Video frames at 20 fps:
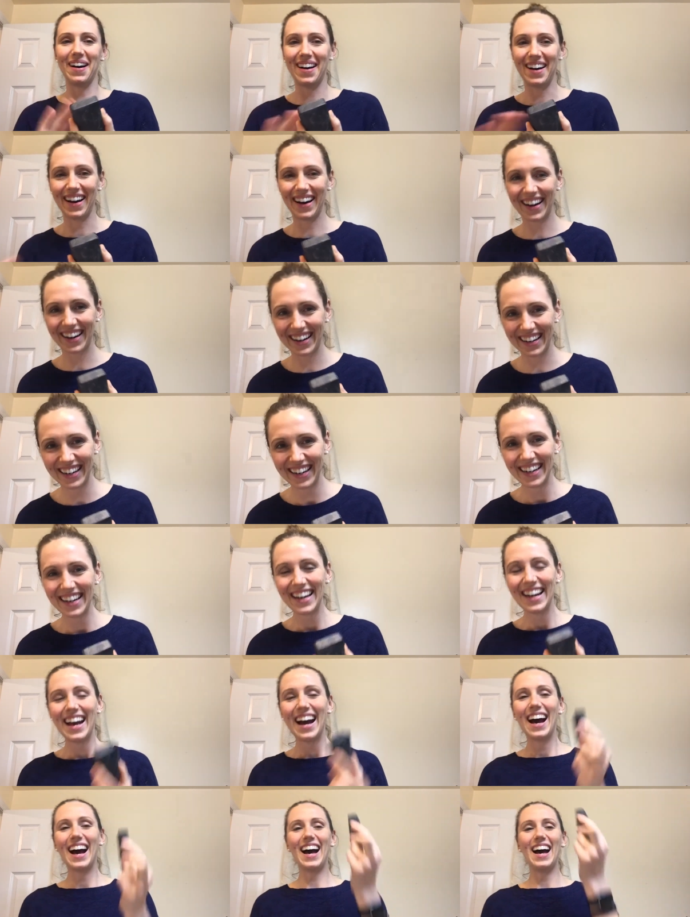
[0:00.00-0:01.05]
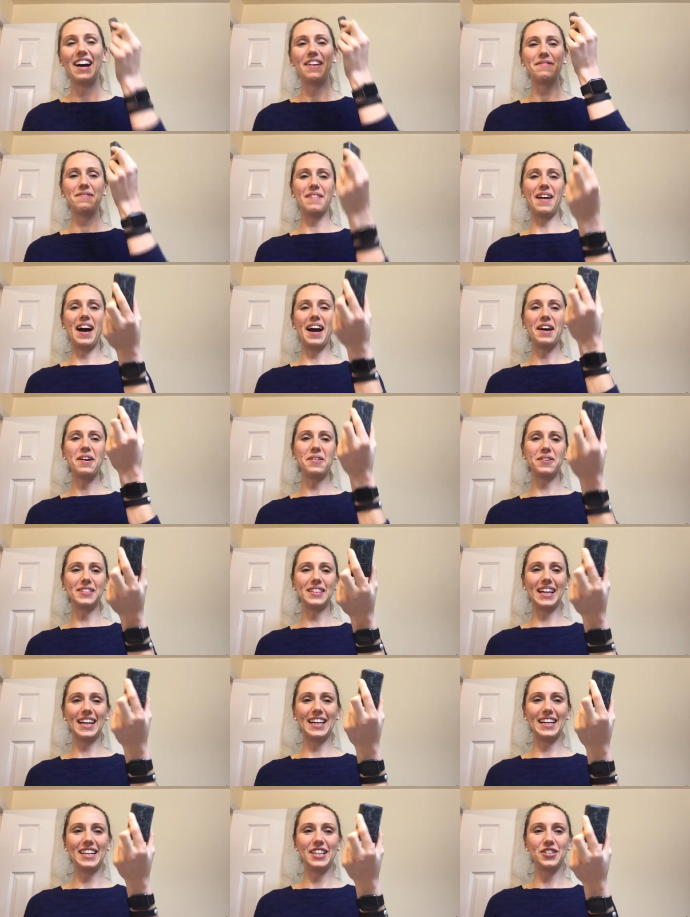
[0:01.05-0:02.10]
bar. Um, I hold
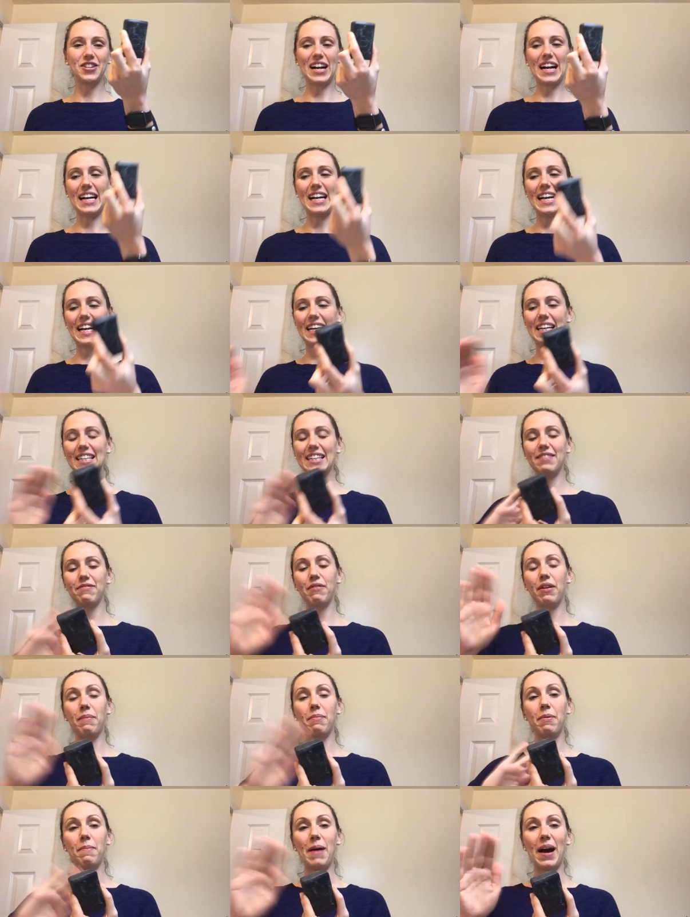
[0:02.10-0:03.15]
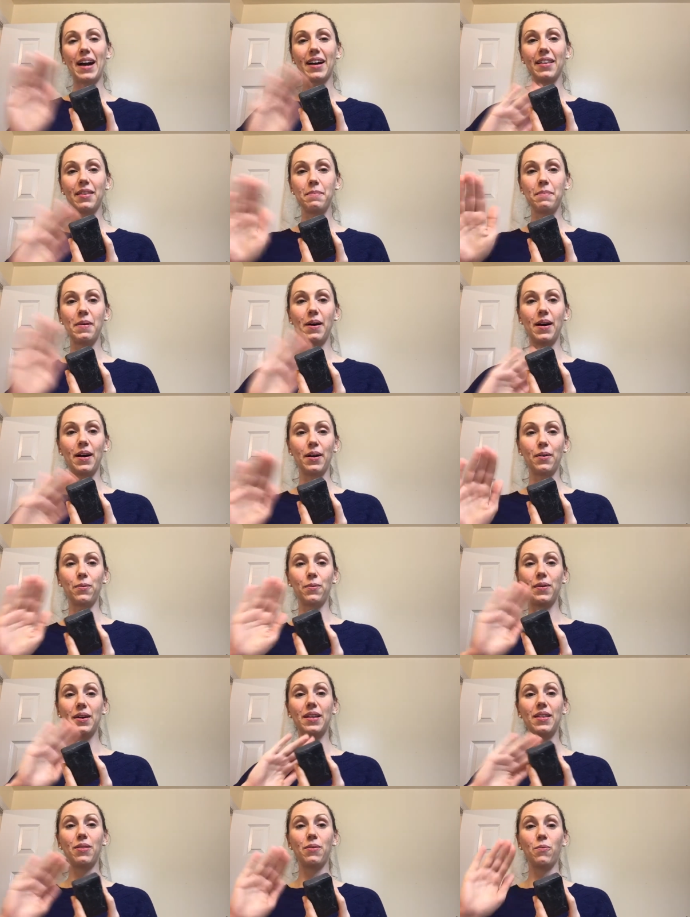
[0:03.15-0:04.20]
it in a dry hand and rub the back of the bar
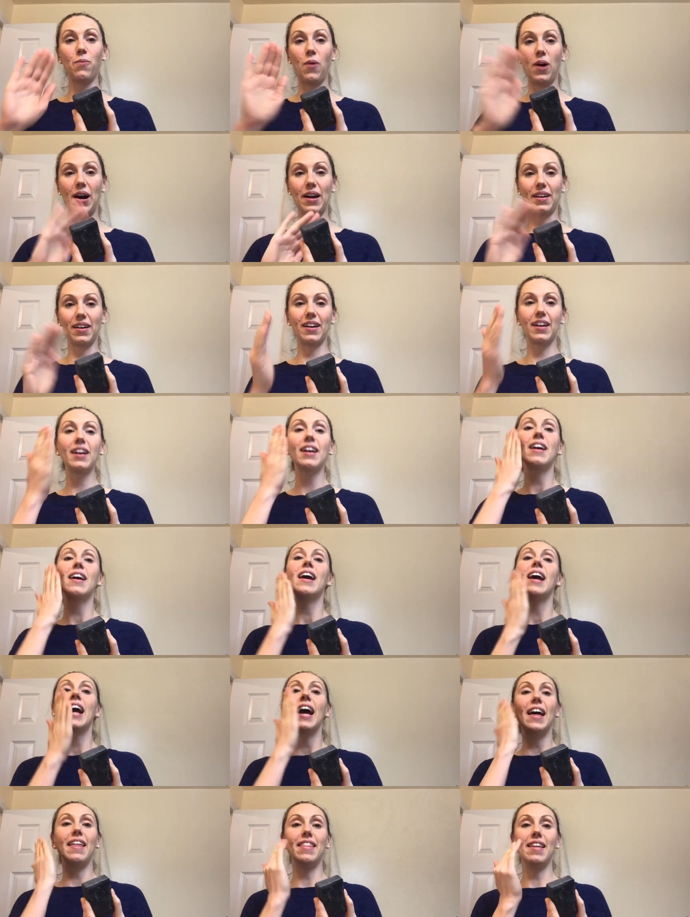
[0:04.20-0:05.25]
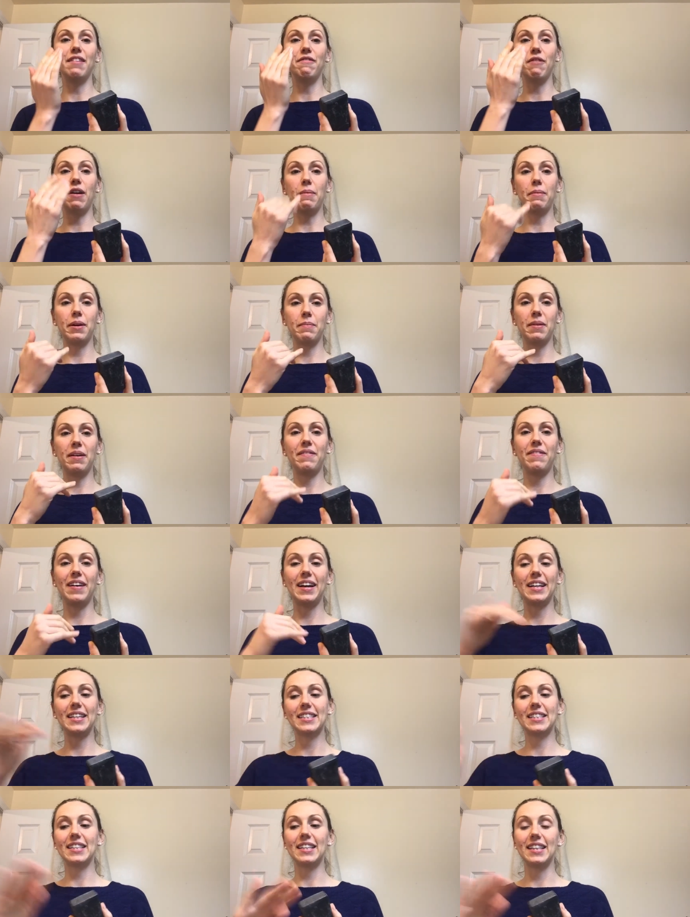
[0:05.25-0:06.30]
with water and then rub it on my
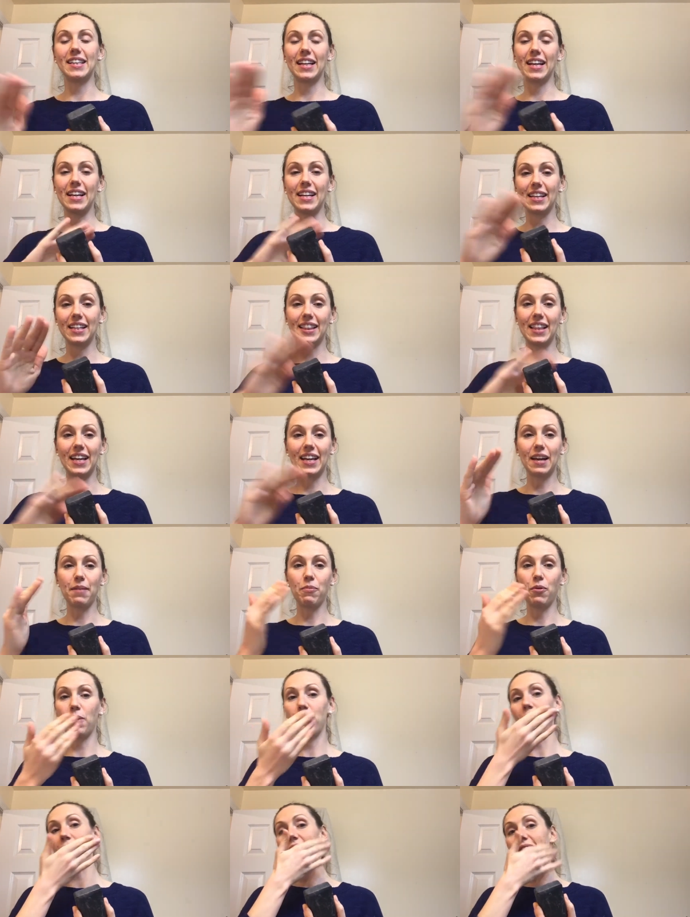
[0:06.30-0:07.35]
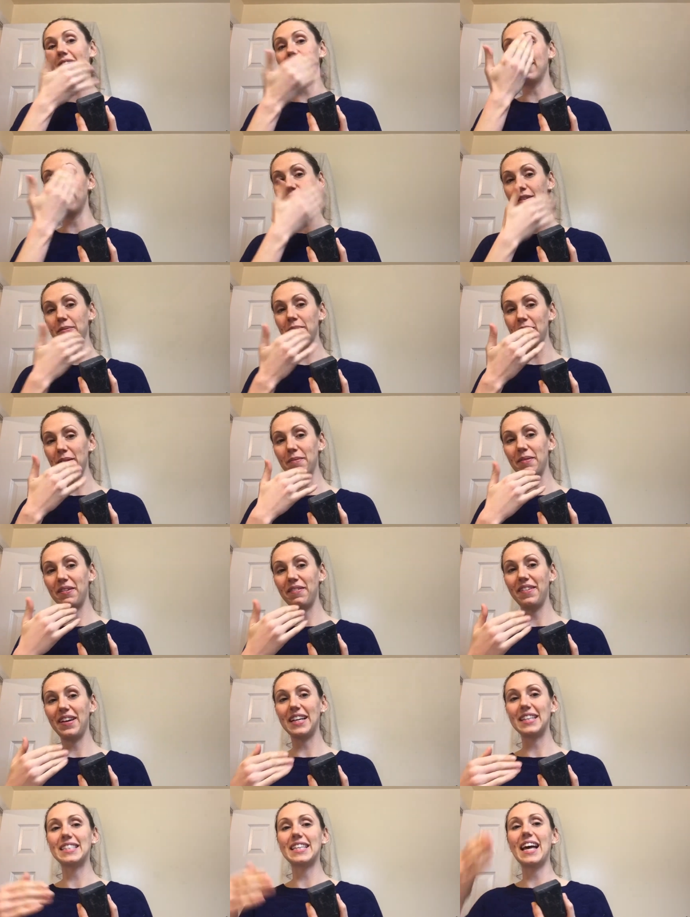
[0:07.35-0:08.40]
face and then get more product, rub it on my
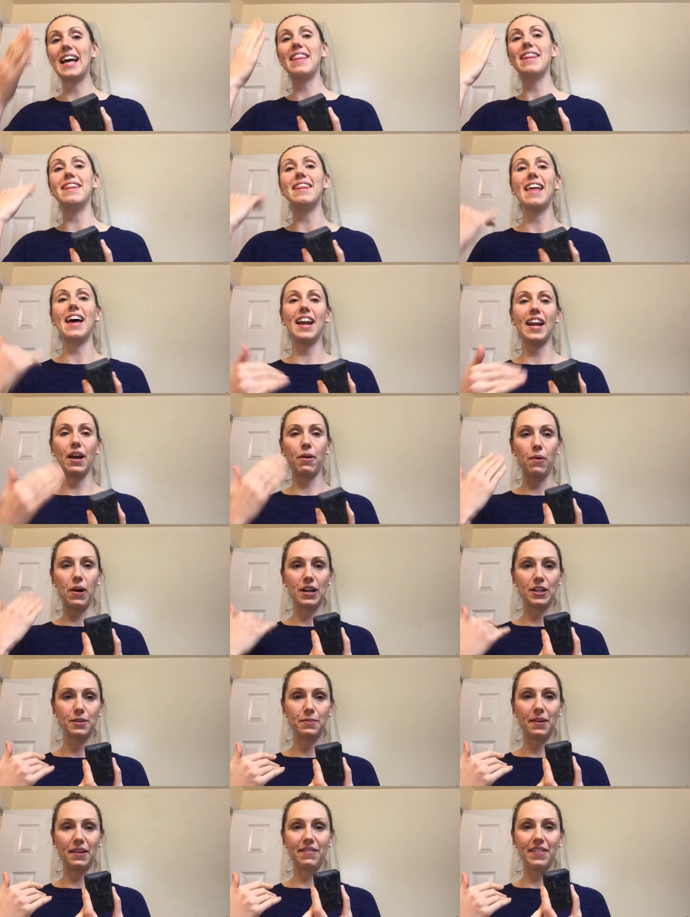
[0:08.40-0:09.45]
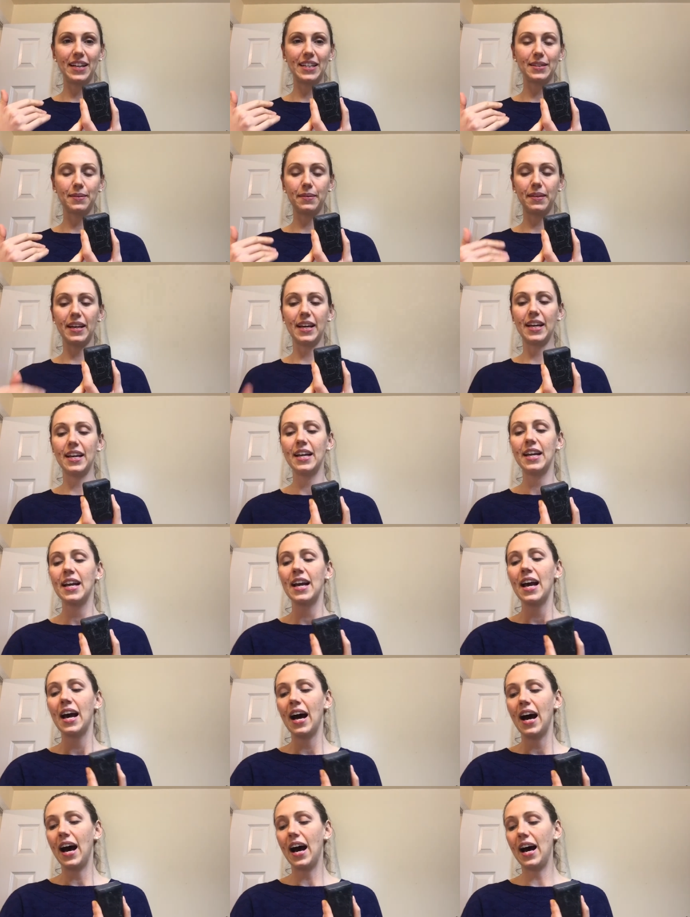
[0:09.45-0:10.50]
face, and then I wash my face with it.
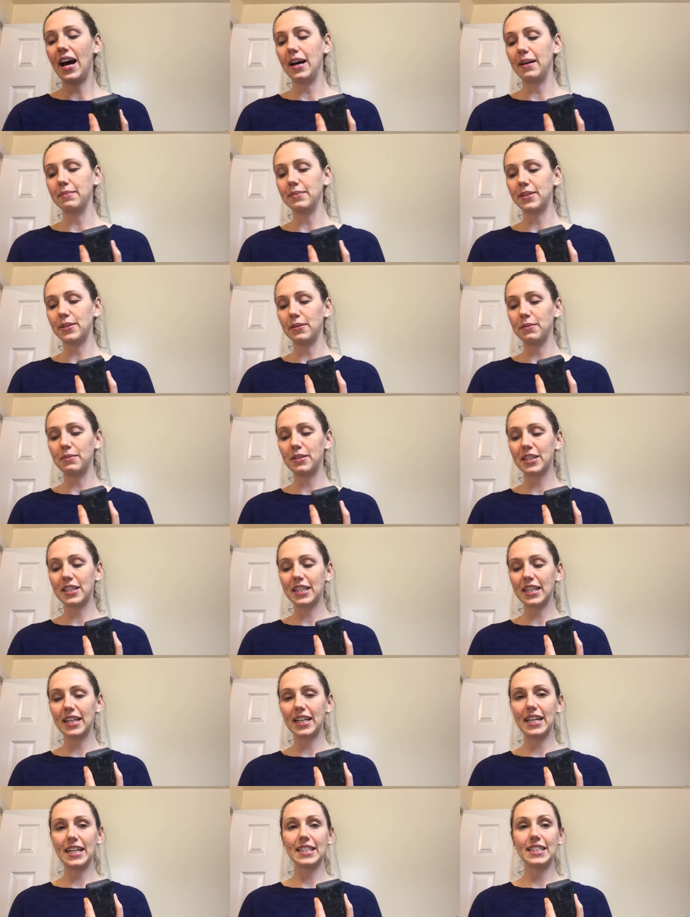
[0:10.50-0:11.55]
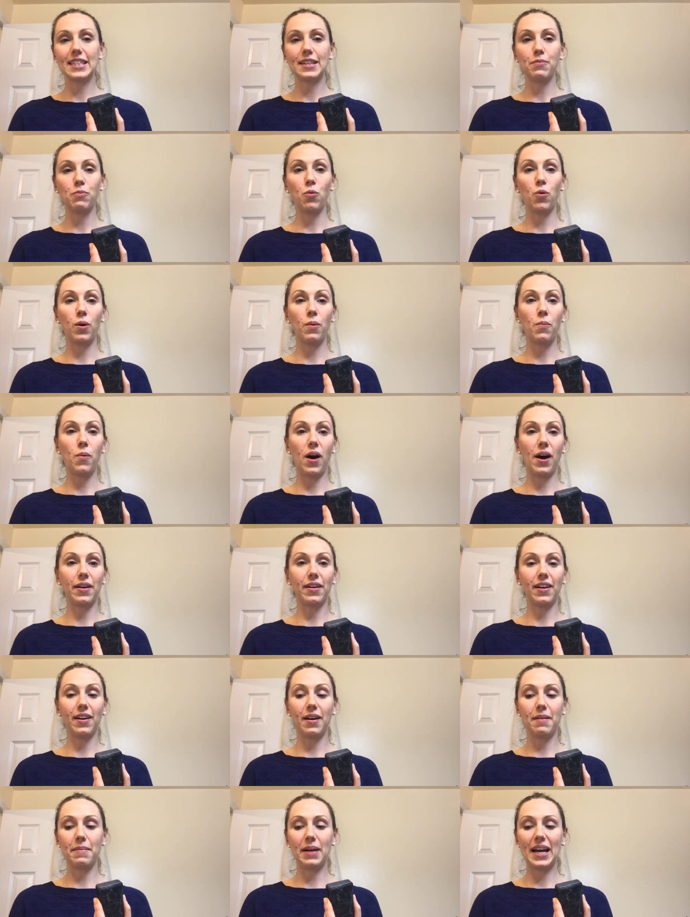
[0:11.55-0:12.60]
Um, so I'm just gonna get some warm
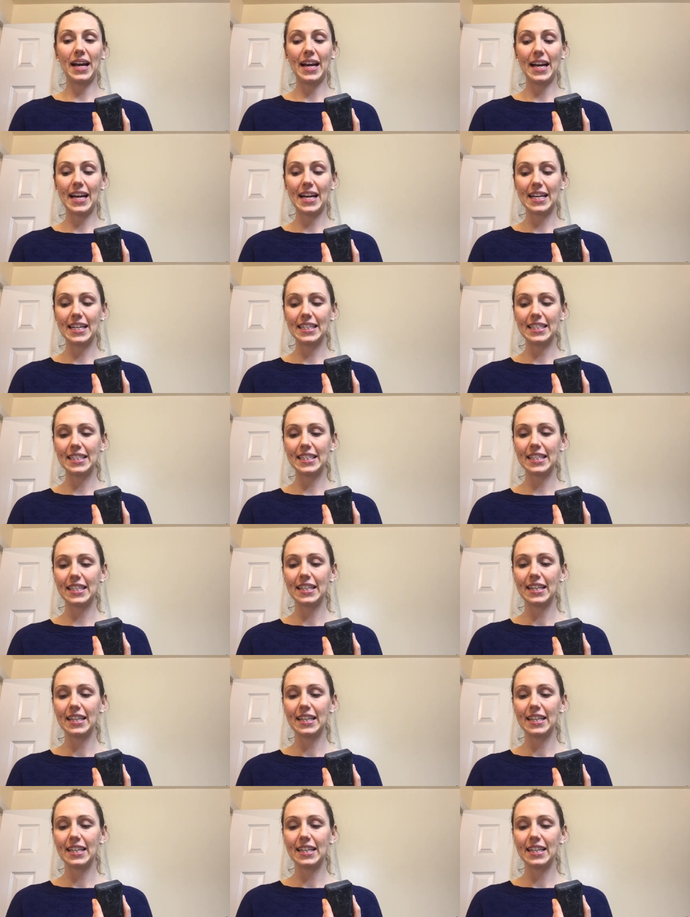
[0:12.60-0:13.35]
water on my hand